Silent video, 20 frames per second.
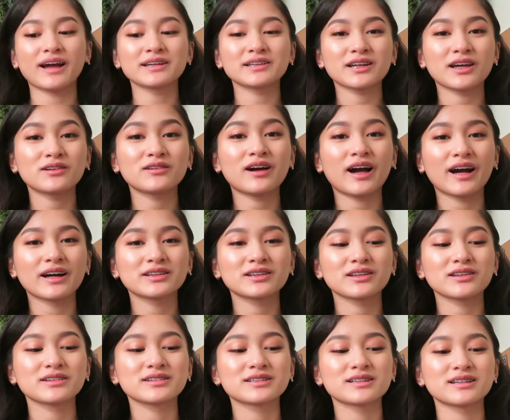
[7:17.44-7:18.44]
Eyeshadow
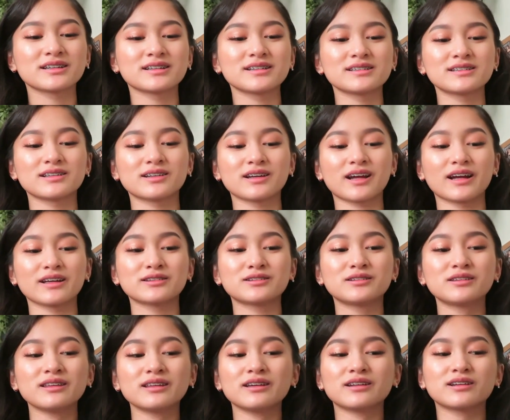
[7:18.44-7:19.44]
actually looks good considering I
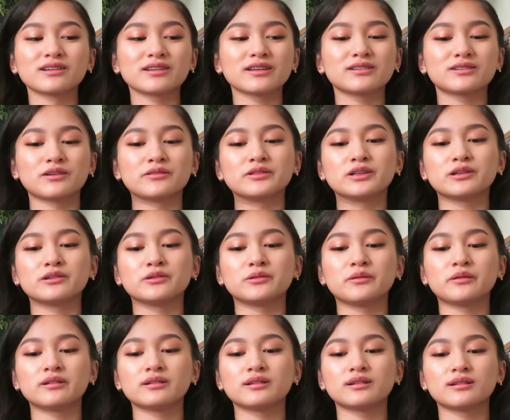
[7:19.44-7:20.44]
literally don't do
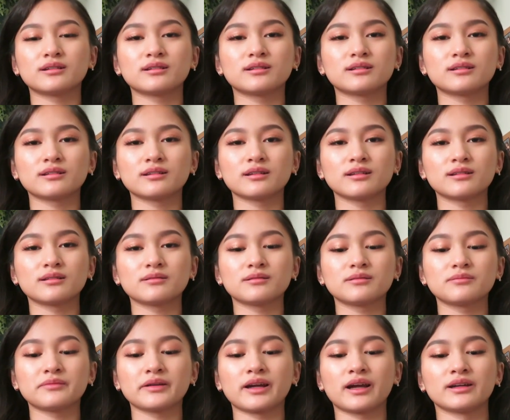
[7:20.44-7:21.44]

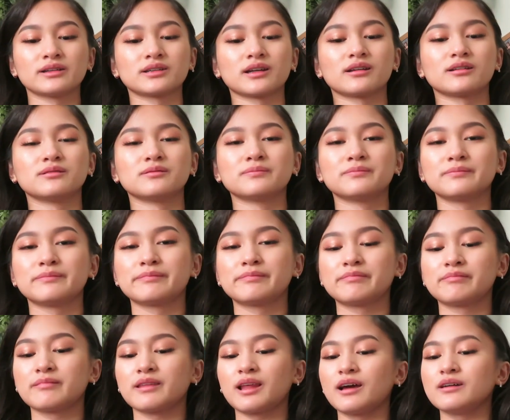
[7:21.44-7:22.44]
my eyeshadow
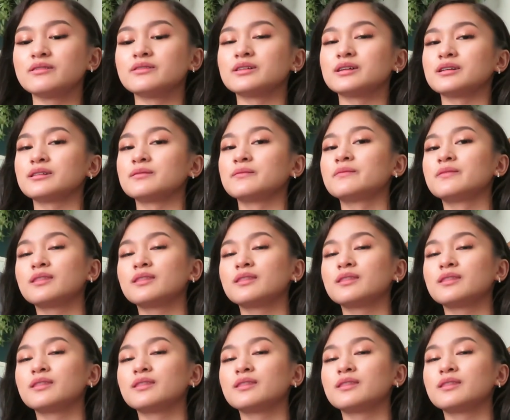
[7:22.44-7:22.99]
ever.